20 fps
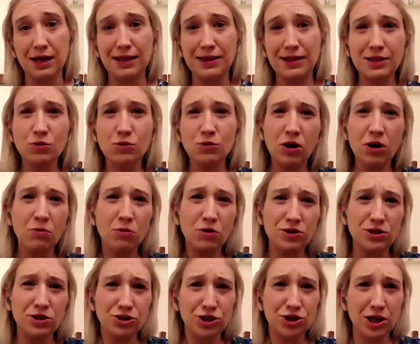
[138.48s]
And that's what I
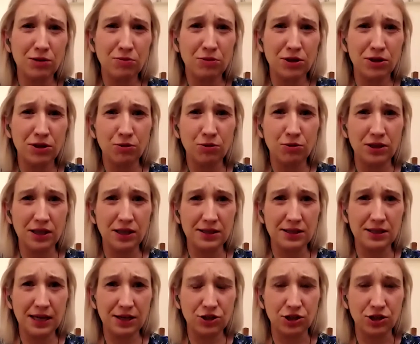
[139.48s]
want to share with you in this
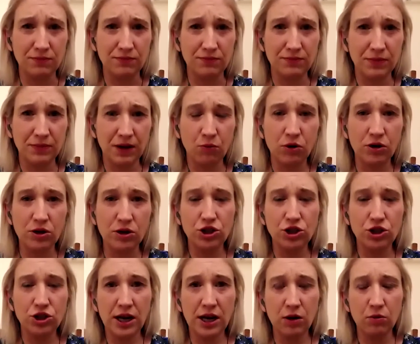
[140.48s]
session. I want to
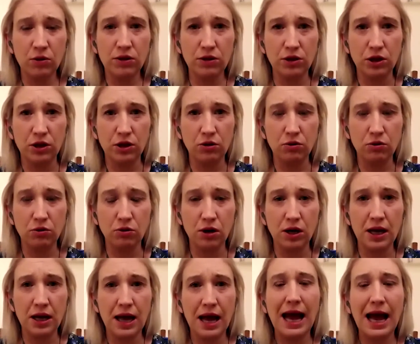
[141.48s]
share with you
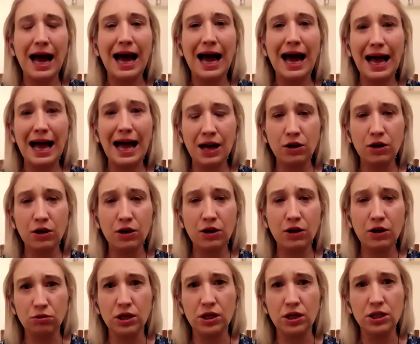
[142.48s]

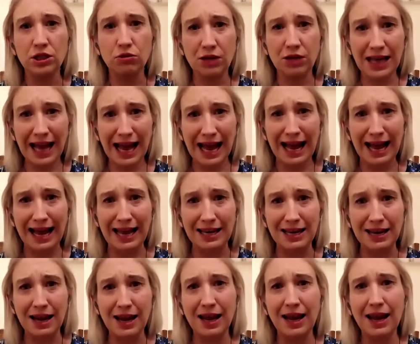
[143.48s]
how you
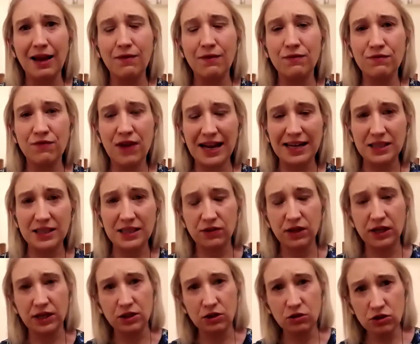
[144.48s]
can
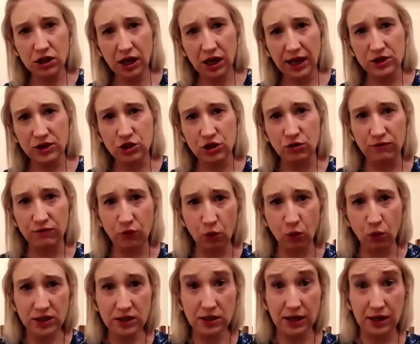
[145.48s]
effectively utilize your
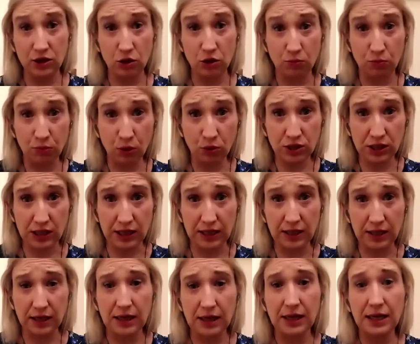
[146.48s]
voice and your
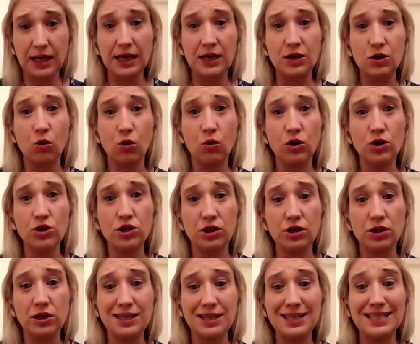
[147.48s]
body in
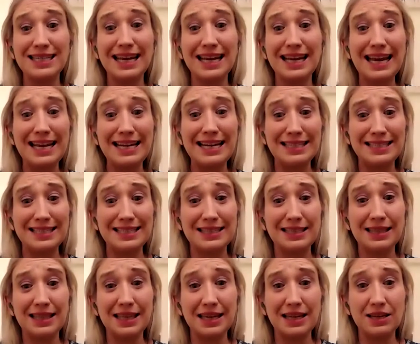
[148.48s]
order to
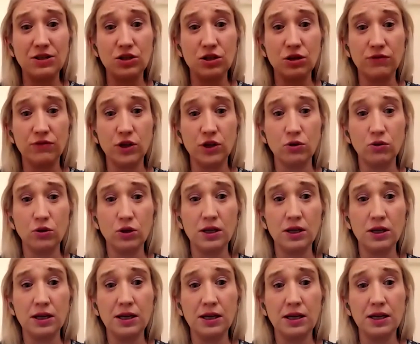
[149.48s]
ace the interview.
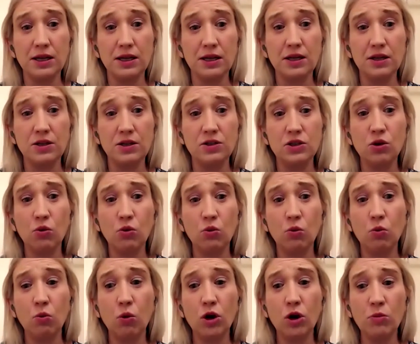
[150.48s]

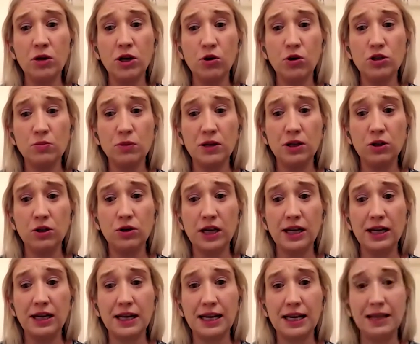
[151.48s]
So what are we going to be
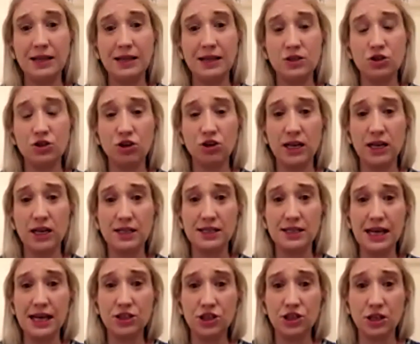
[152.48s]
looking in this training
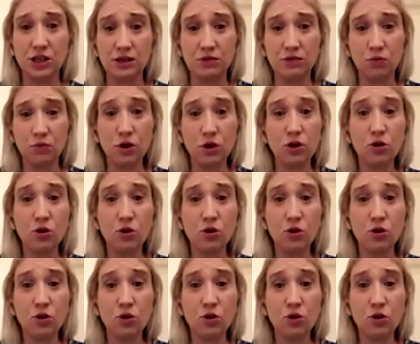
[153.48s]
session? We're